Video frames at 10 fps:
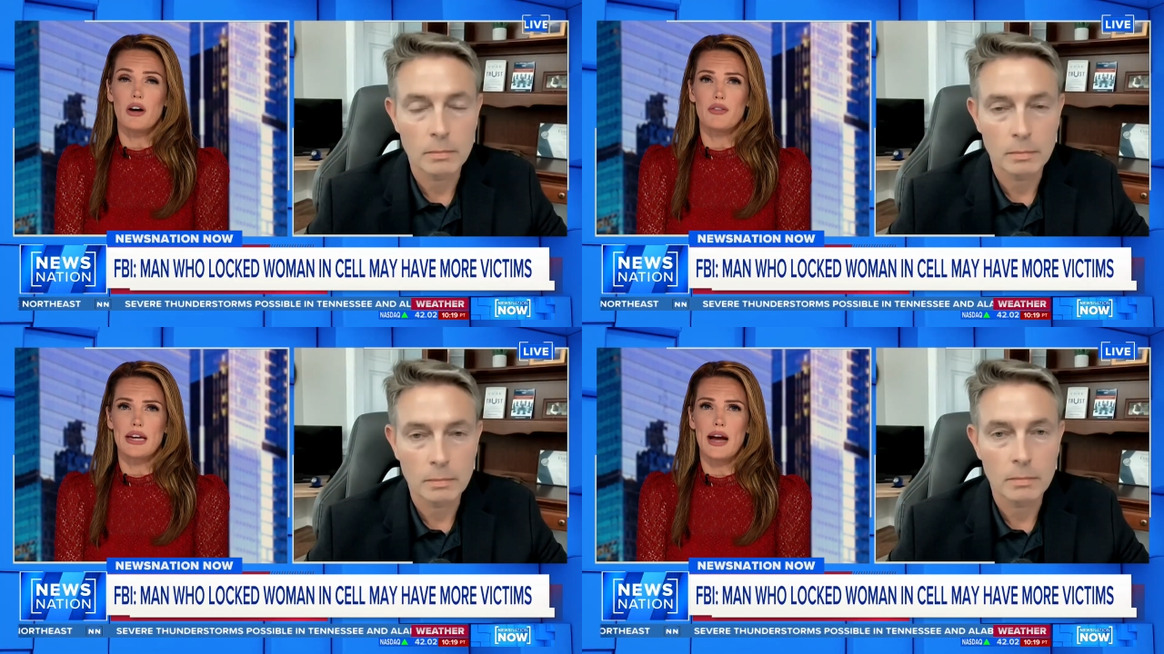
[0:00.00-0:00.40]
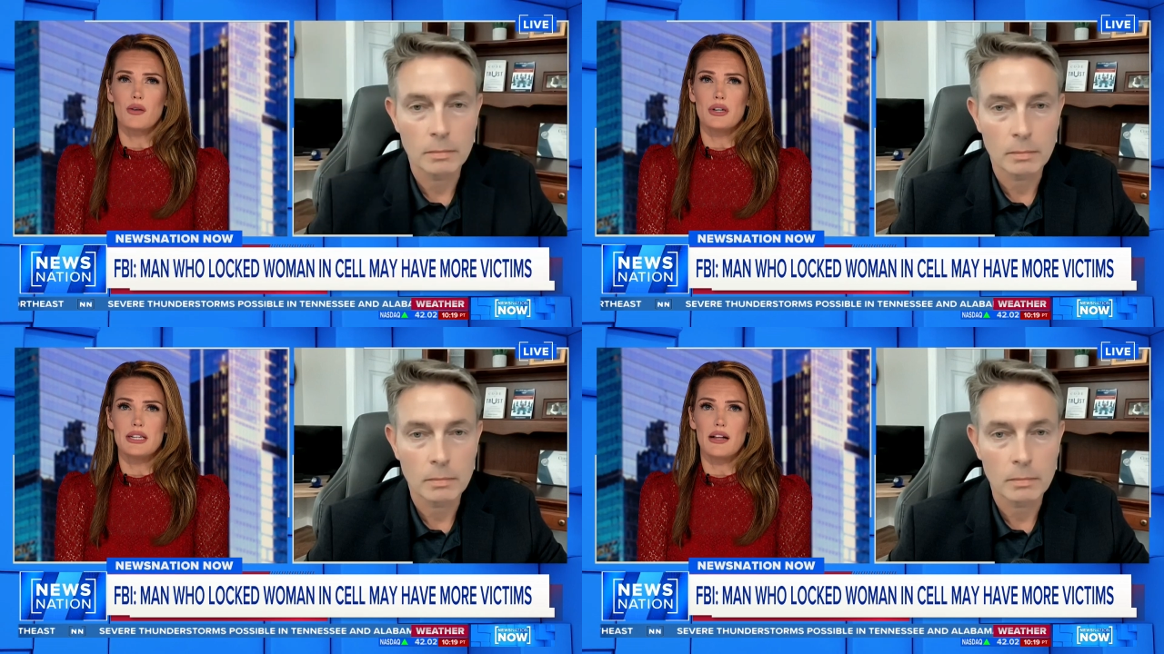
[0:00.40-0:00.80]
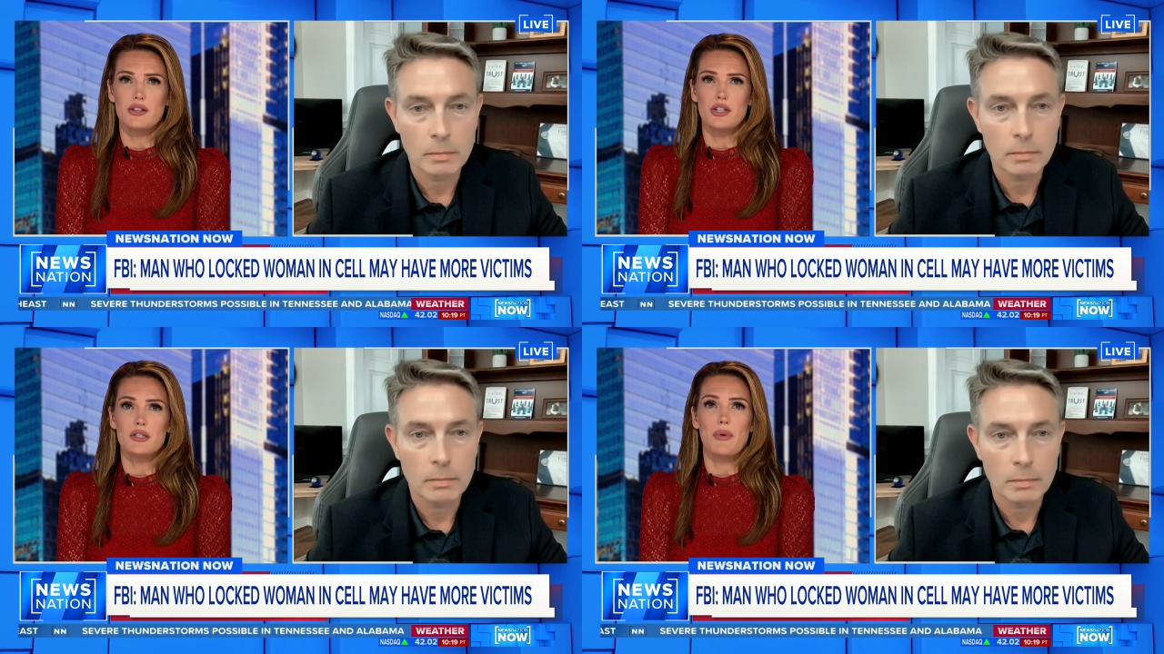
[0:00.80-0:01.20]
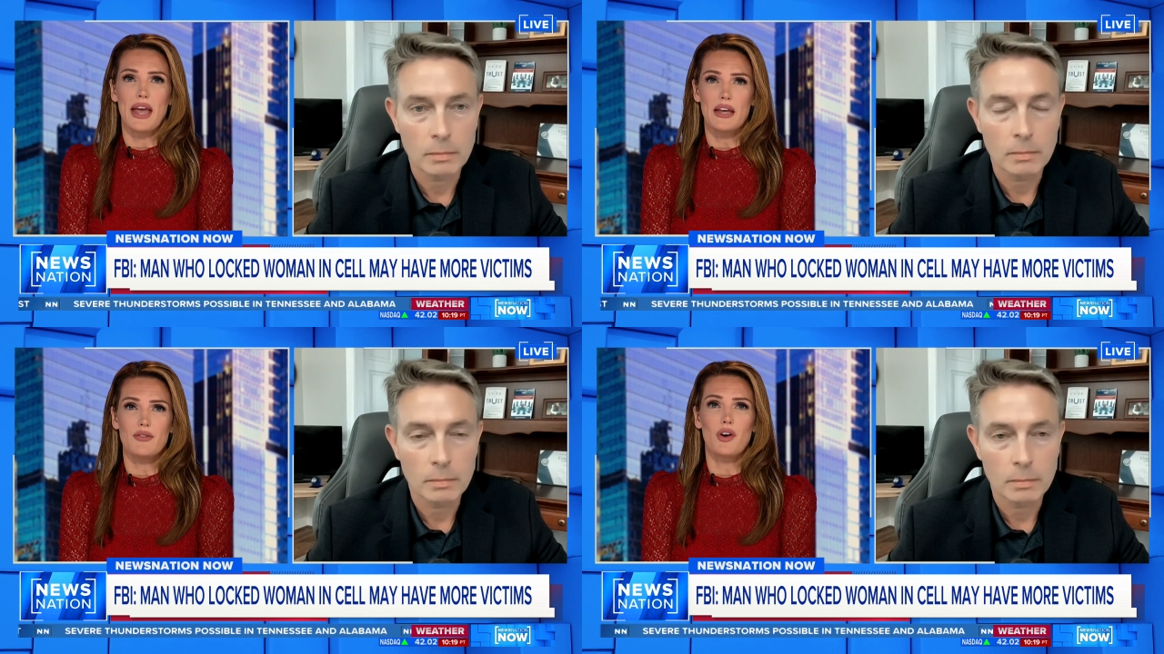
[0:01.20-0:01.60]
Speaker 1: of the Counterintelligence
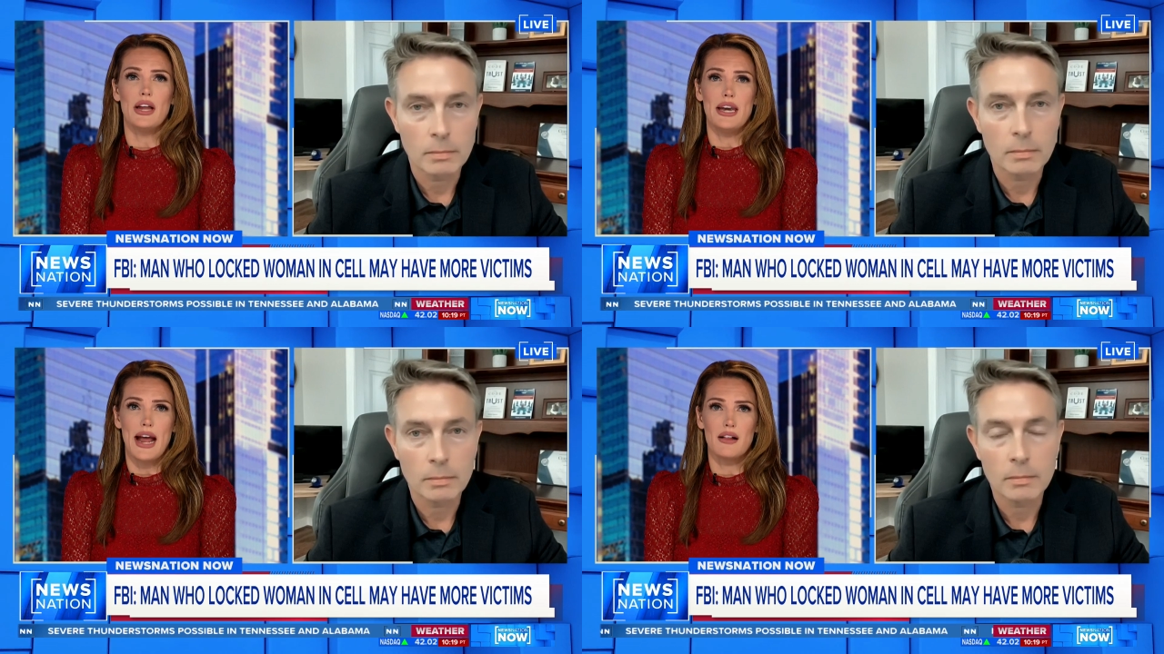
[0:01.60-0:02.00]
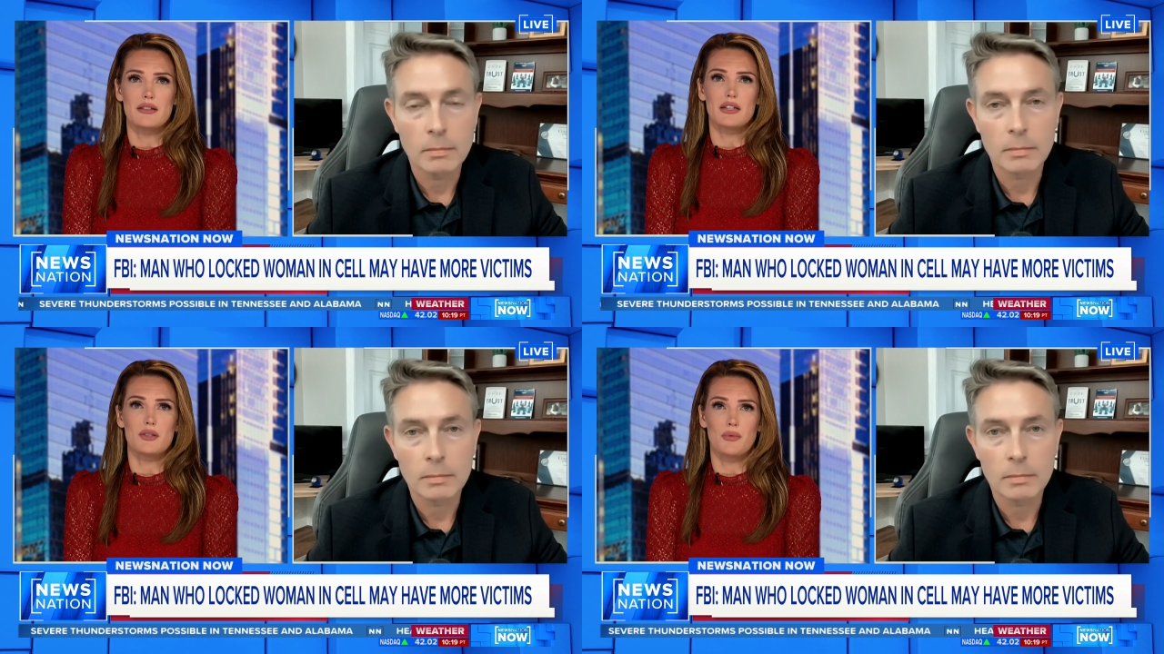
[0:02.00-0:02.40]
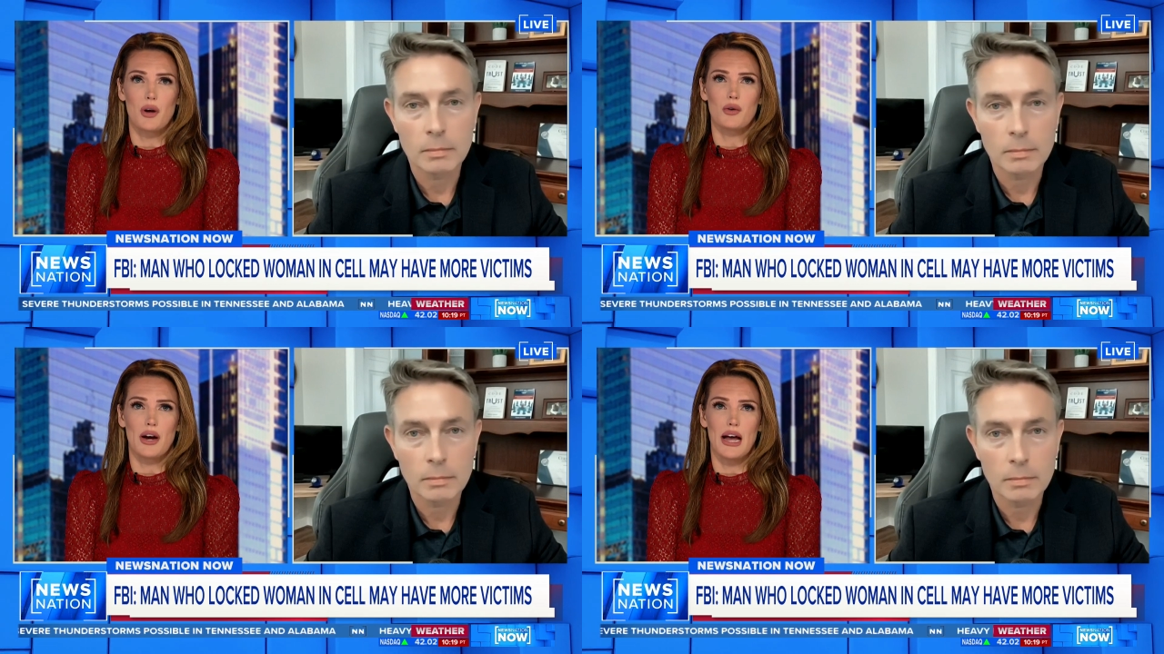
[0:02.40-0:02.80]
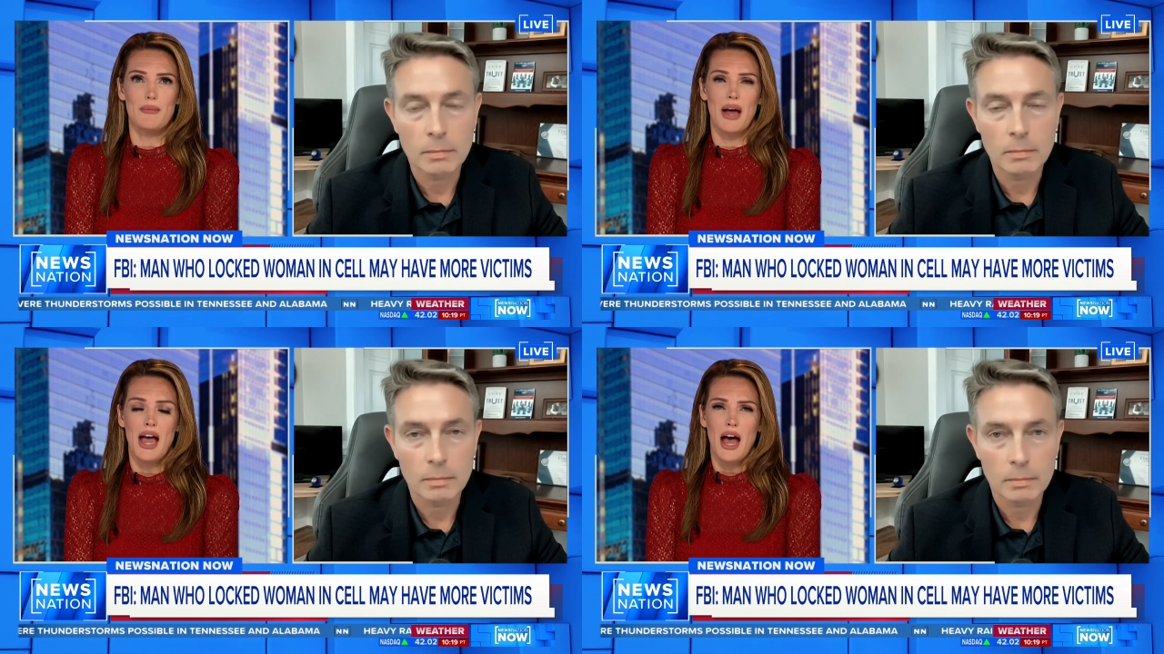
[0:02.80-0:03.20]
Behavior Analysis
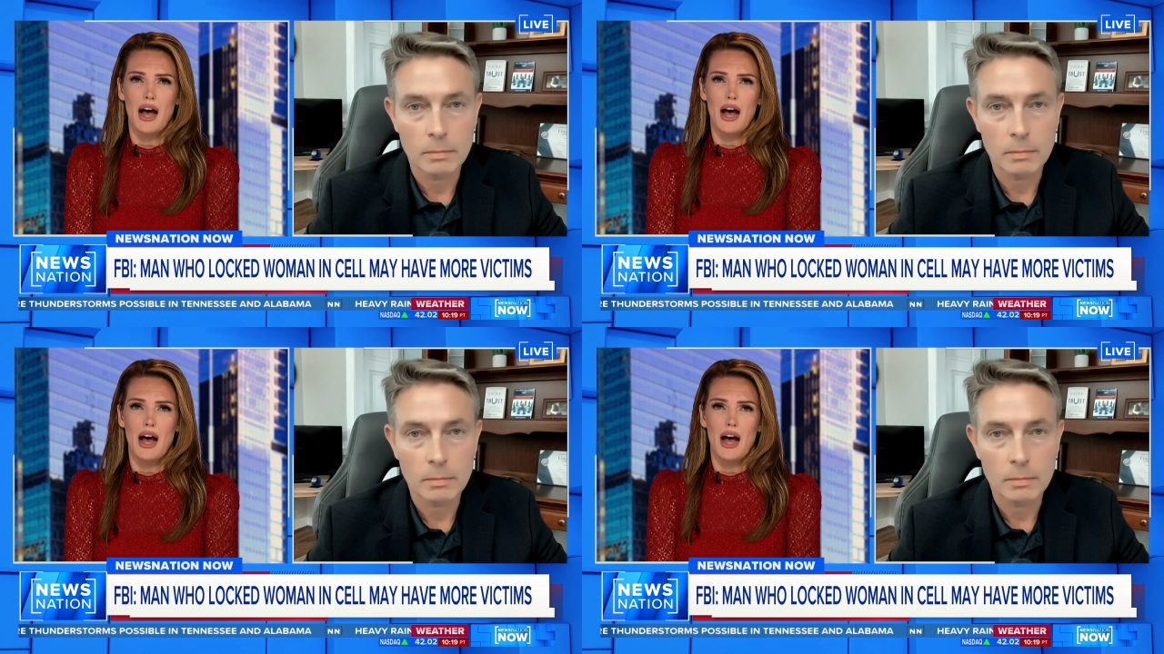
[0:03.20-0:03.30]
Program.